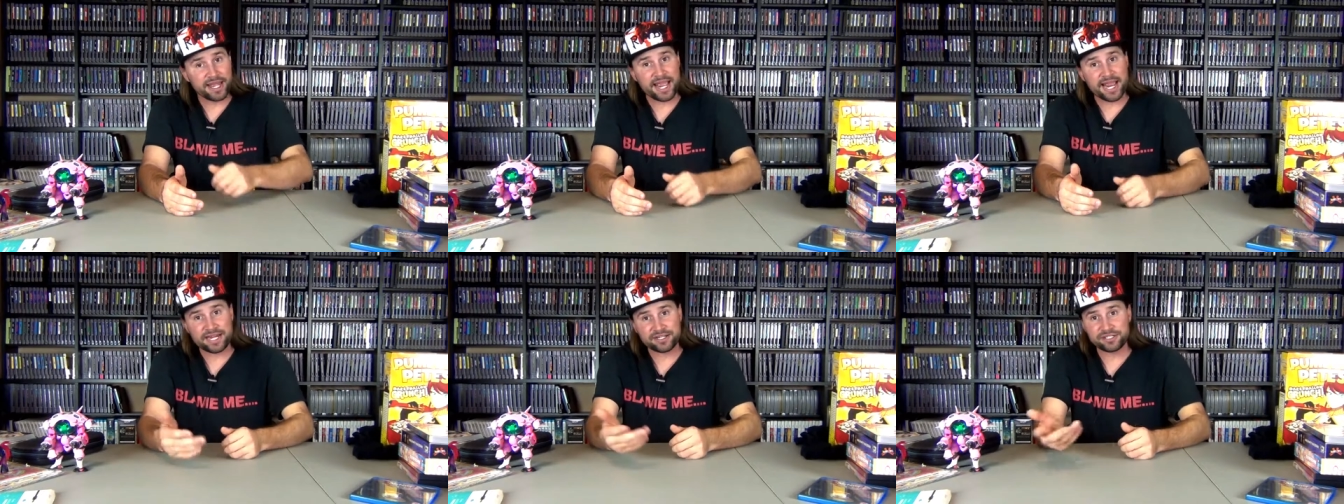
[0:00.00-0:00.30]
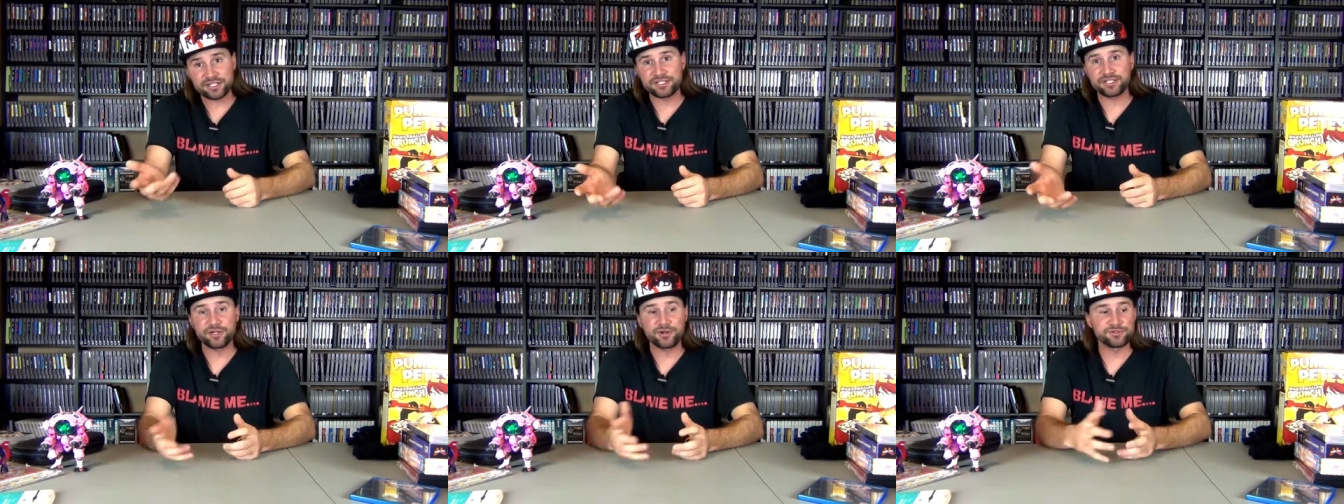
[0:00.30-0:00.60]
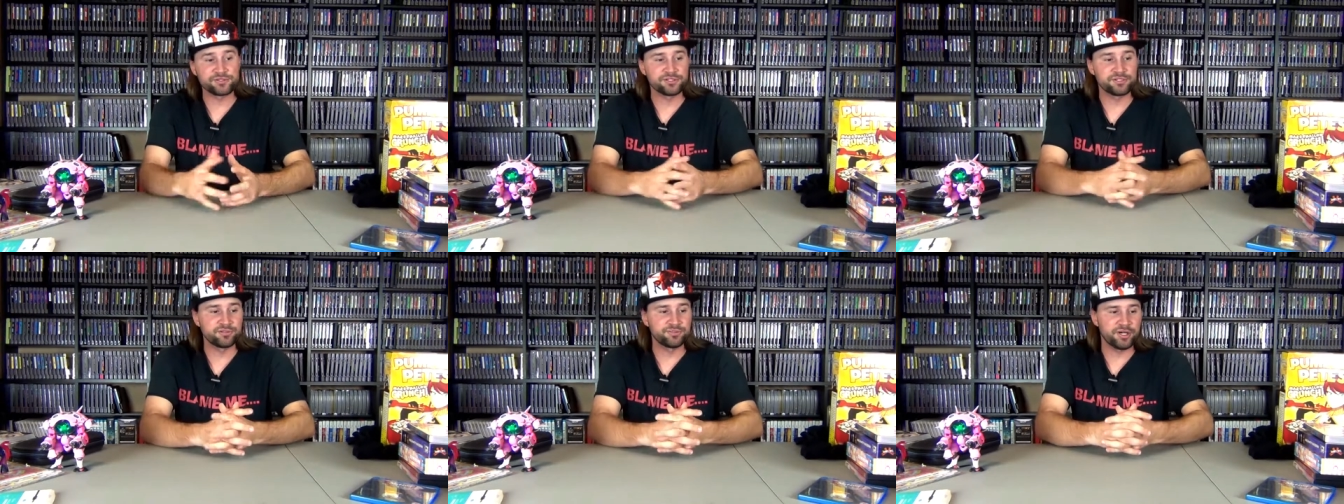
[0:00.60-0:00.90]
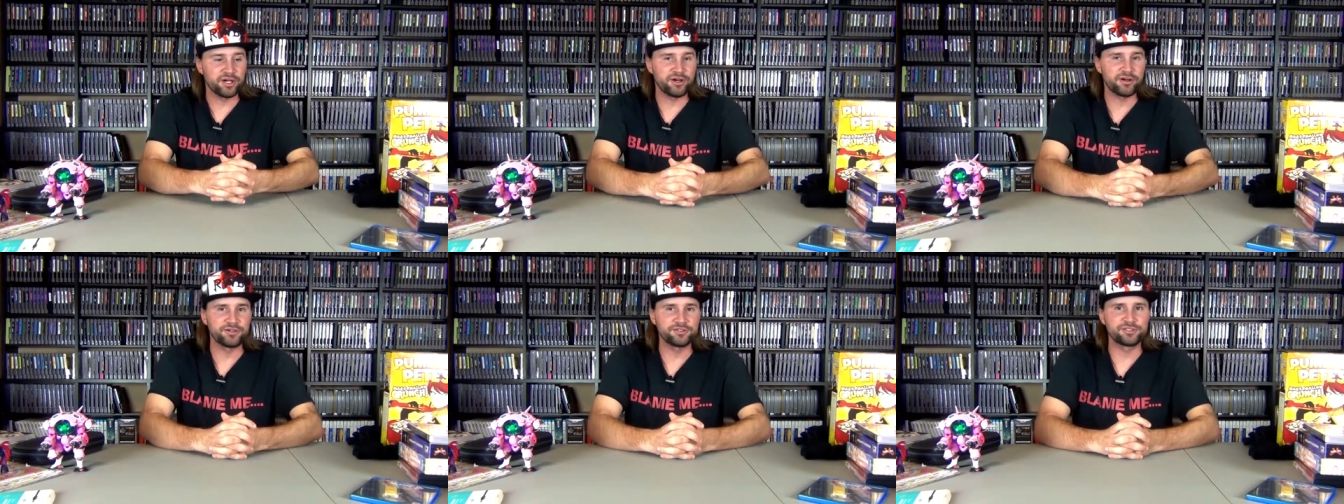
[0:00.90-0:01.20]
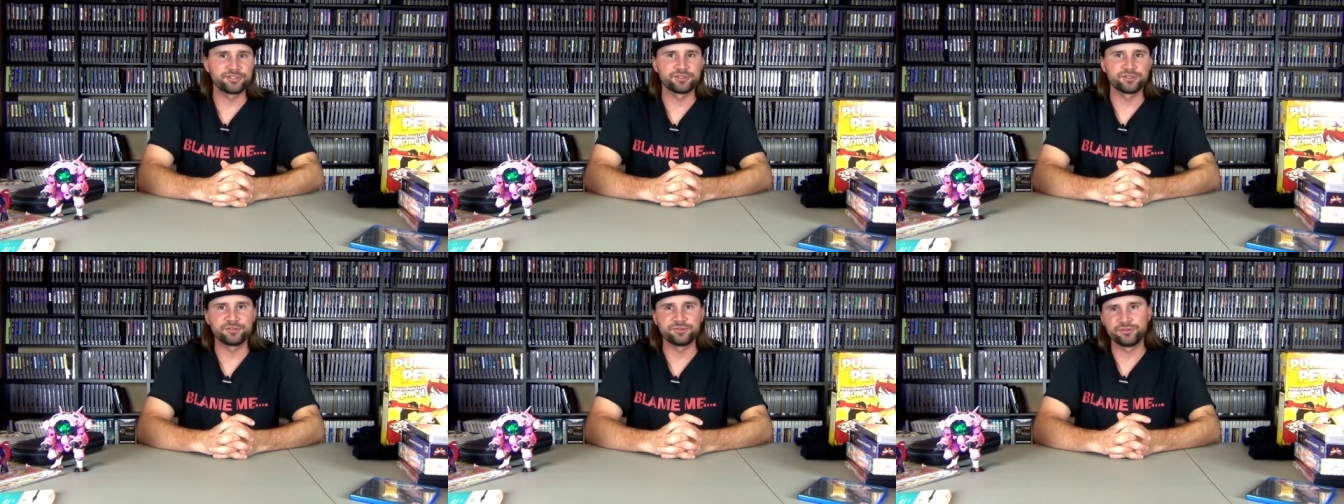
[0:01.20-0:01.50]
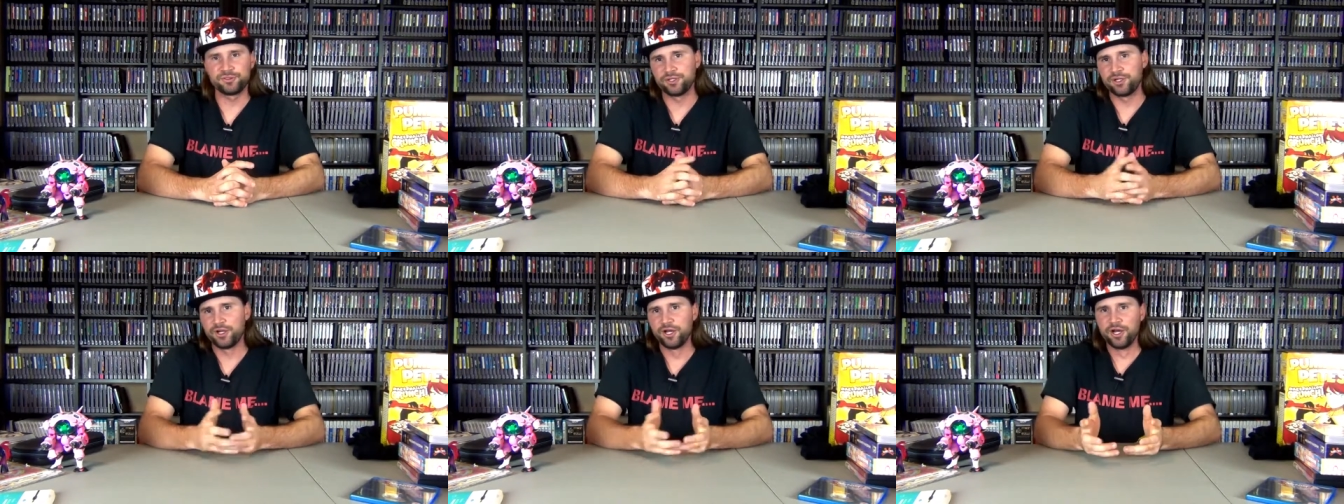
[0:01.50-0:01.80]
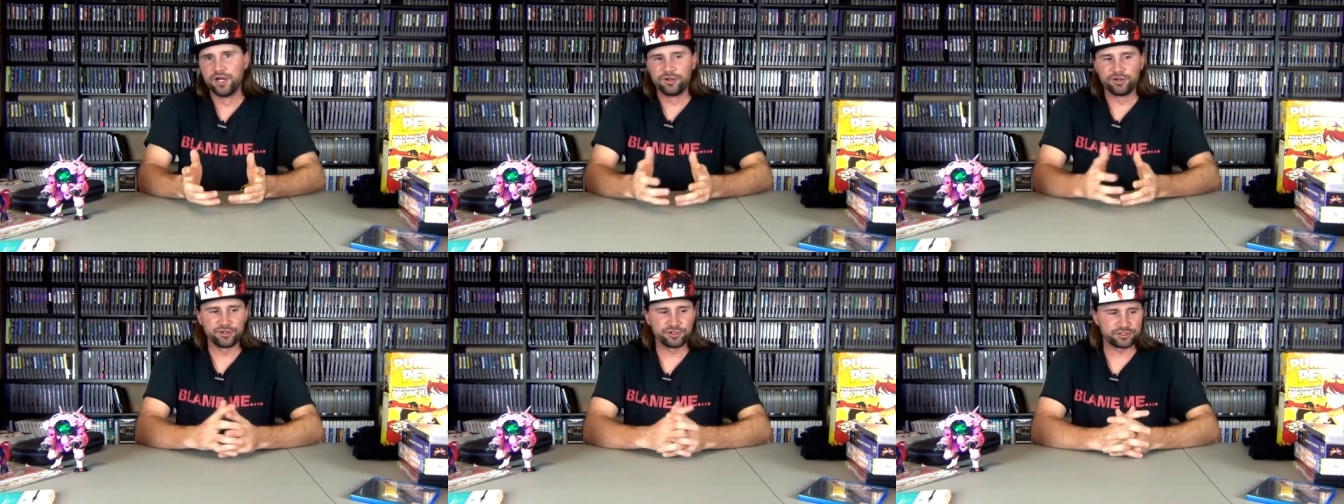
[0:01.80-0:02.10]
actually go to the mall to
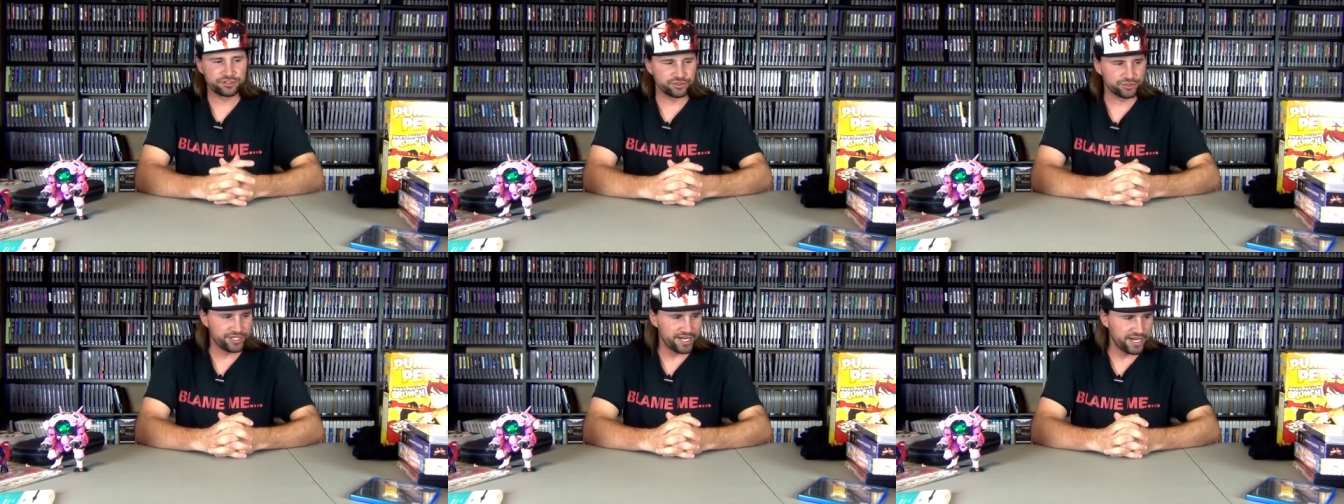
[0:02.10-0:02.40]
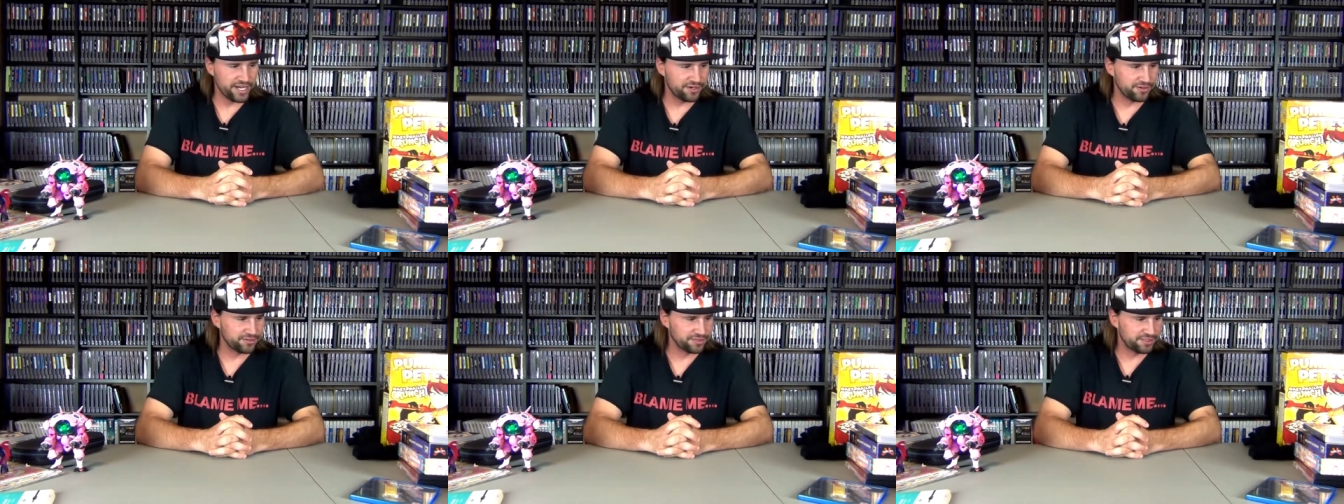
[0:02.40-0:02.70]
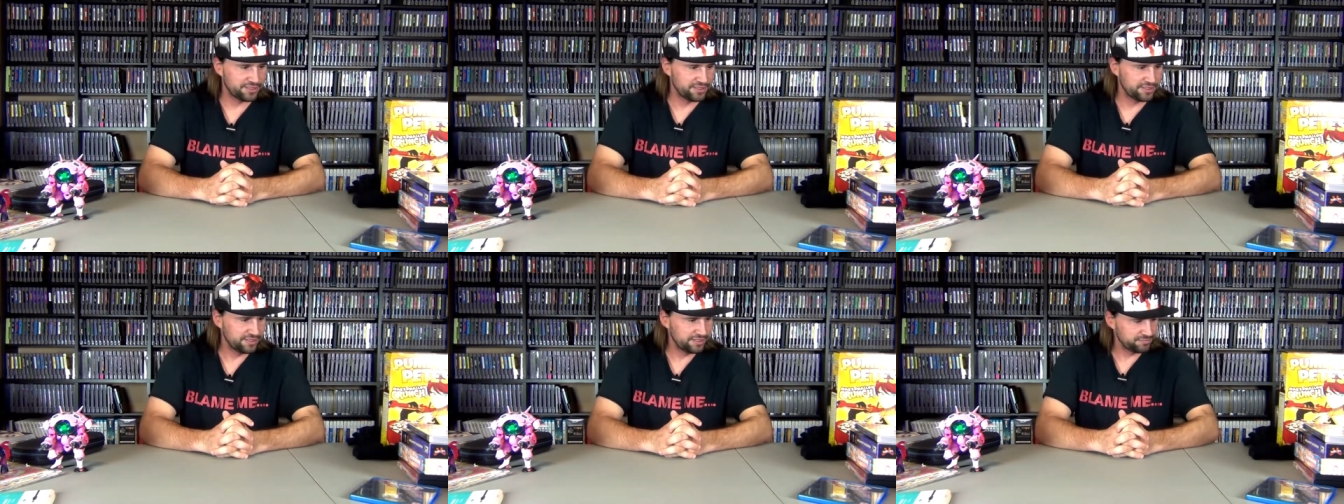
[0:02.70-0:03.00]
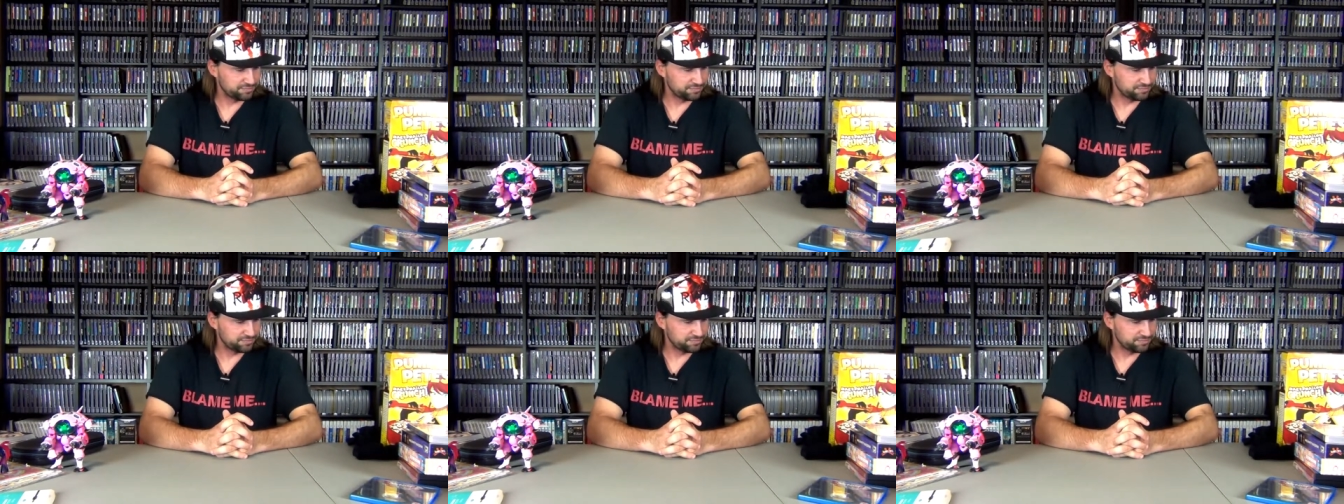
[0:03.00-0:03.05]
look around.